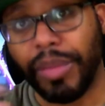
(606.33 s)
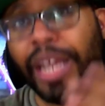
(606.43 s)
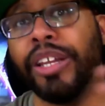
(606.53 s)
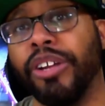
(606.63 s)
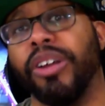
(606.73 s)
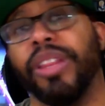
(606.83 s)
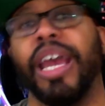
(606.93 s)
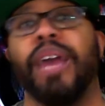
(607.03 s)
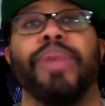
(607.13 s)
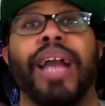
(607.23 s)
And then on the other
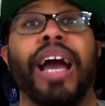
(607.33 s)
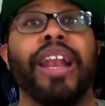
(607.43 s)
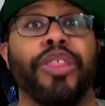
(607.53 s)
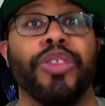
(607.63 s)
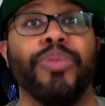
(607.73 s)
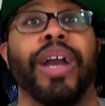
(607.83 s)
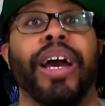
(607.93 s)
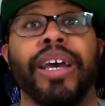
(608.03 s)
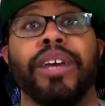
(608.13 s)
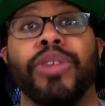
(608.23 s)
hand, we got nothing. We
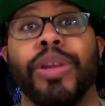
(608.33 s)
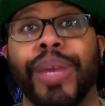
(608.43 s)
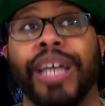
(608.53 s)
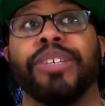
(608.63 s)
got you know we got